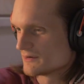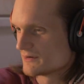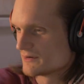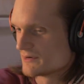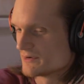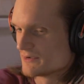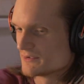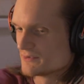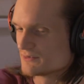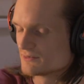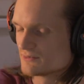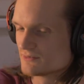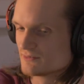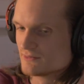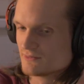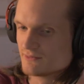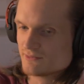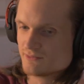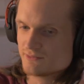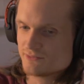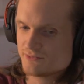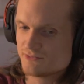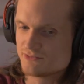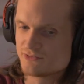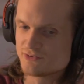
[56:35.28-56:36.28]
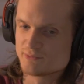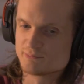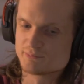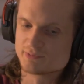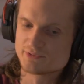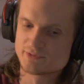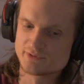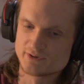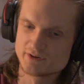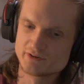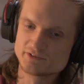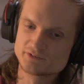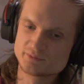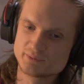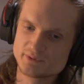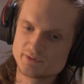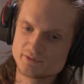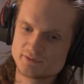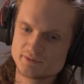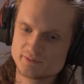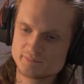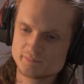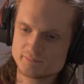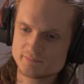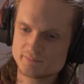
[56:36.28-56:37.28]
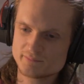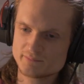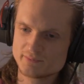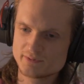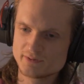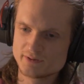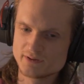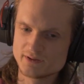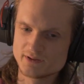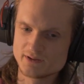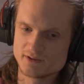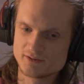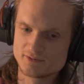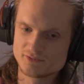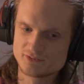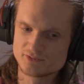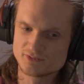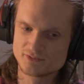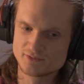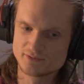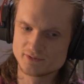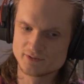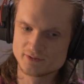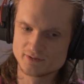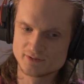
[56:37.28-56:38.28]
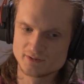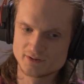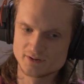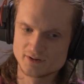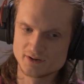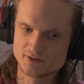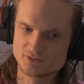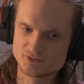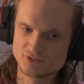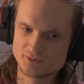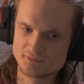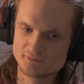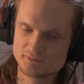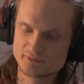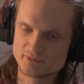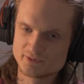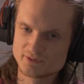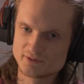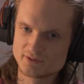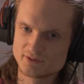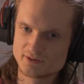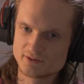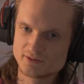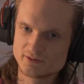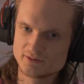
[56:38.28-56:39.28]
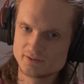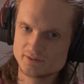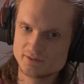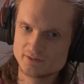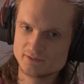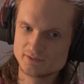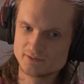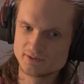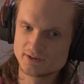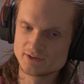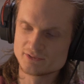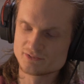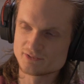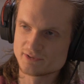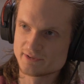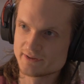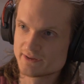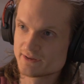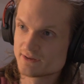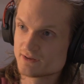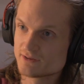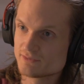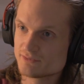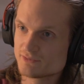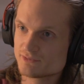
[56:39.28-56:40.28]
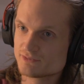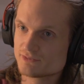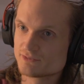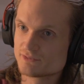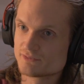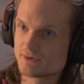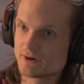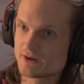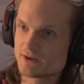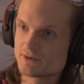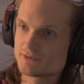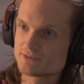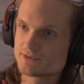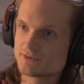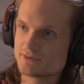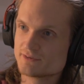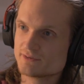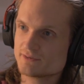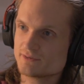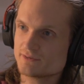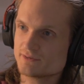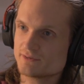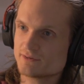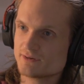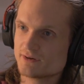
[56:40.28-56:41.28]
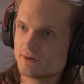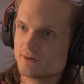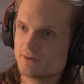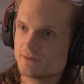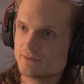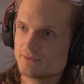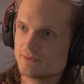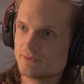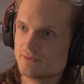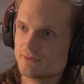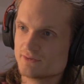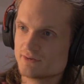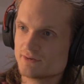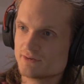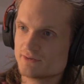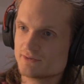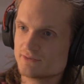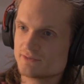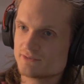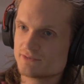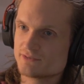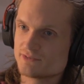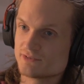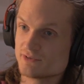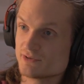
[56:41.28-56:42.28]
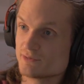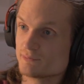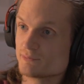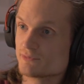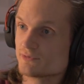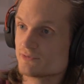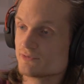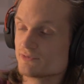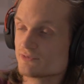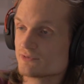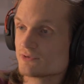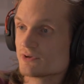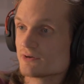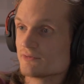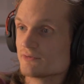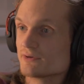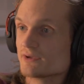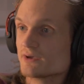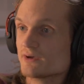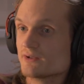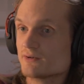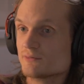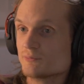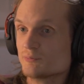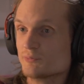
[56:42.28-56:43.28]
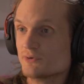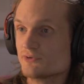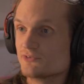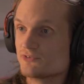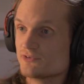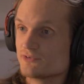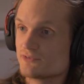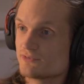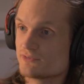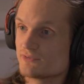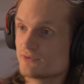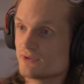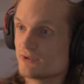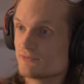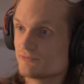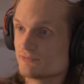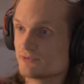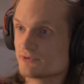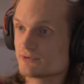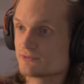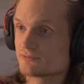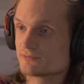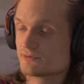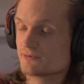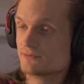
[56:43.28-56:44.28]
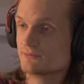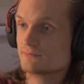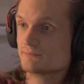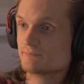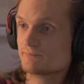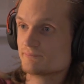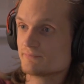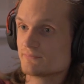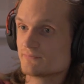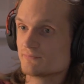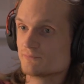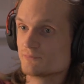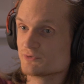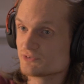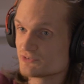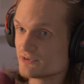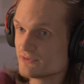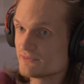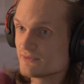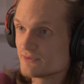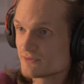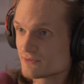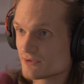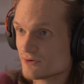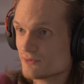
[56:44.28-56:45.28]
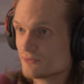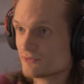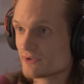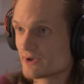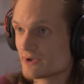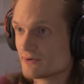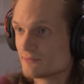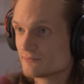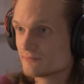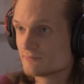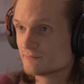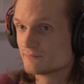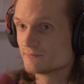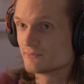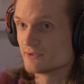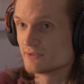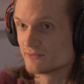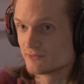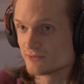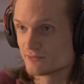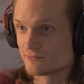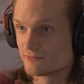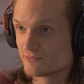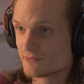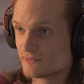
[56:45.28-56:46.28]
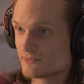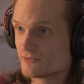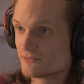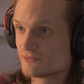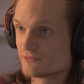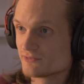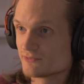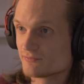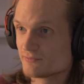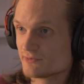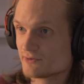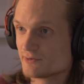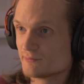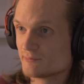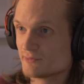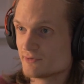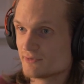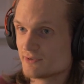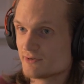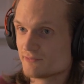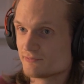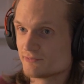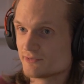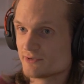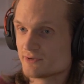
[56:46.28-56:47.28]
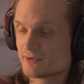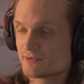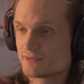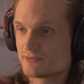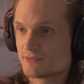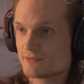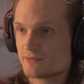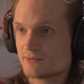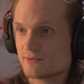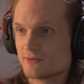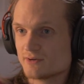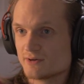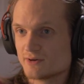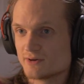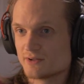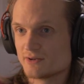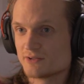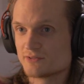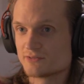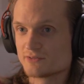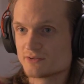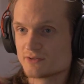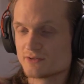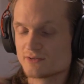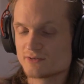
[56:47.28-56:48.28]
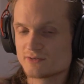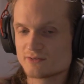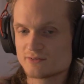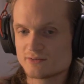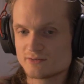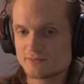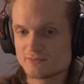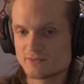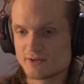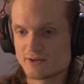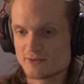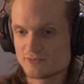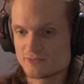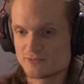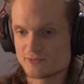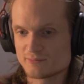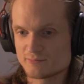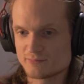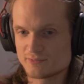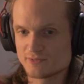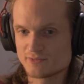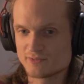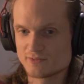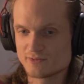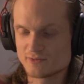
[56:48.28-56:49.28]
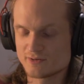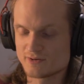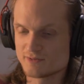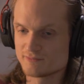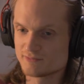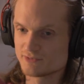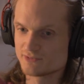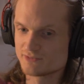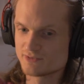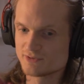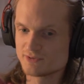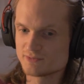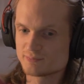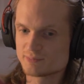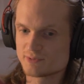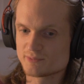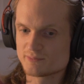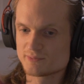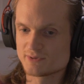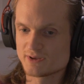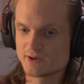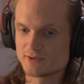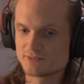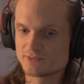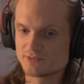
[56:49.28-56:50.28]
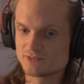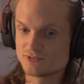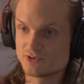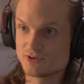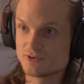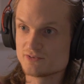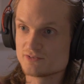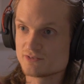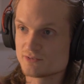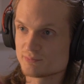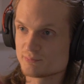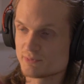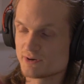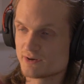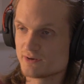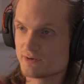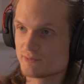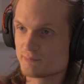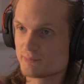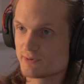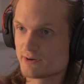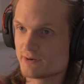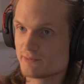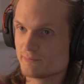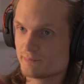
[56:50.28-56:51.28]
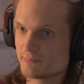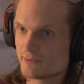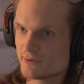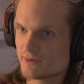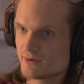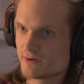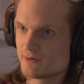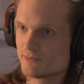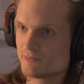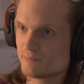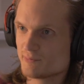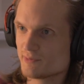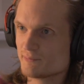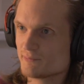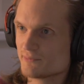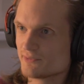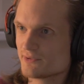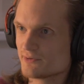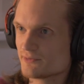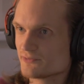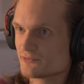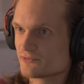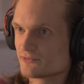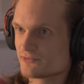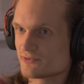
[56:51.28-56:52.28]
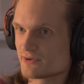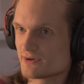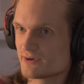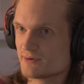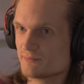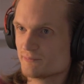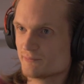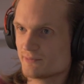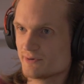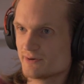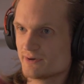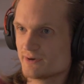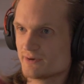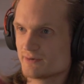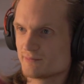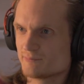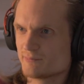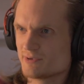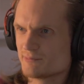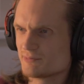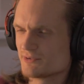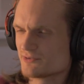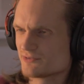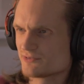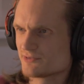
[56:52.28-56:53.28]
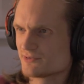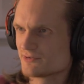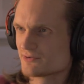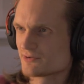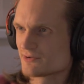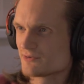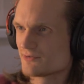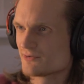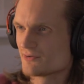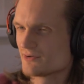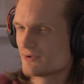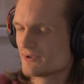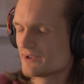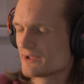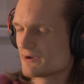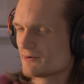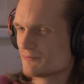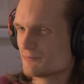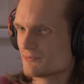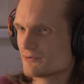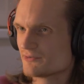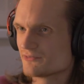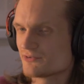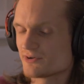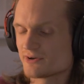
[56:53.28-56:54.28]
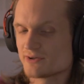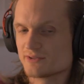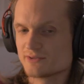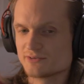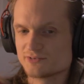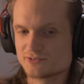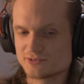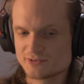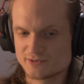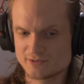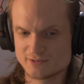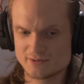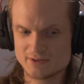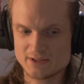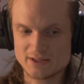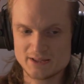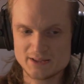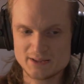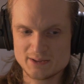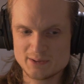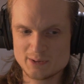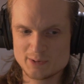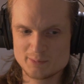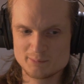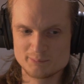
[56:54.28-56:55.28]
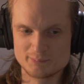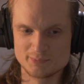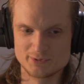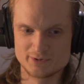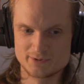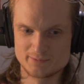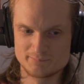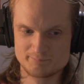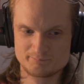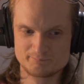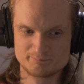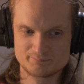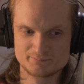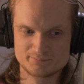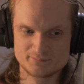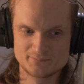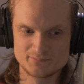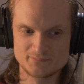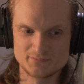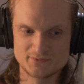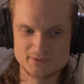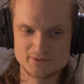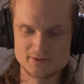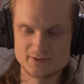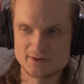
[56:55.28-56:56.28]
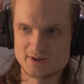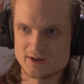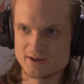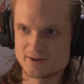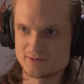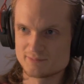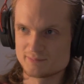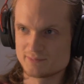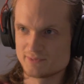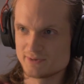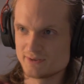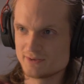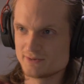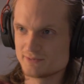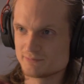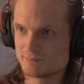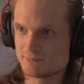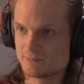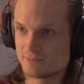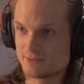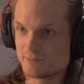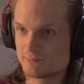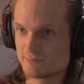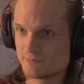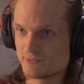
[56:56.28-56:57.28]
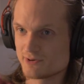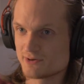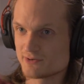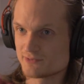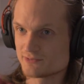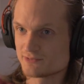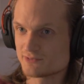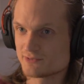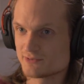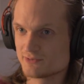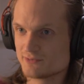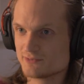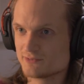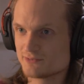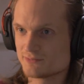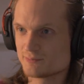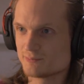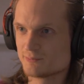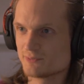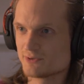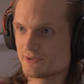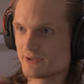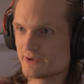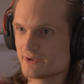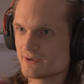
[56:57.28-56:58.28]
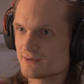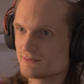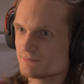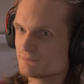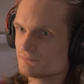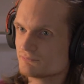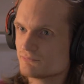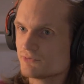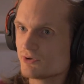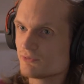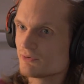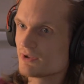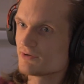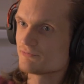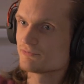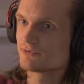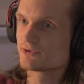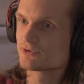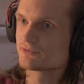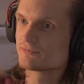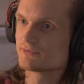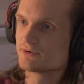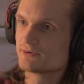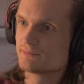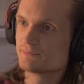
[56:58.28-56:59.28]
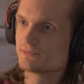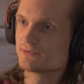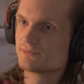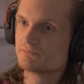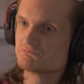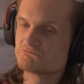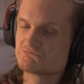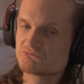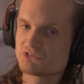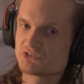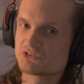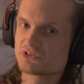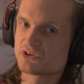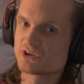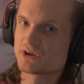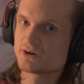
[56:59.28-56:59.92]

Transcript: I can sympathize with him is that I don't think he is liking the direction that cinema is going in, which is the Netflix route, which he did go down. He did release his film on Netflix. And I think that's something that obviously he's probably had to change his mind about. But I remember there was a time where, maybe it's still going on now, I'm not entirely sure, but the Academy, the Oscars, were like, no Netflix films. Doesn't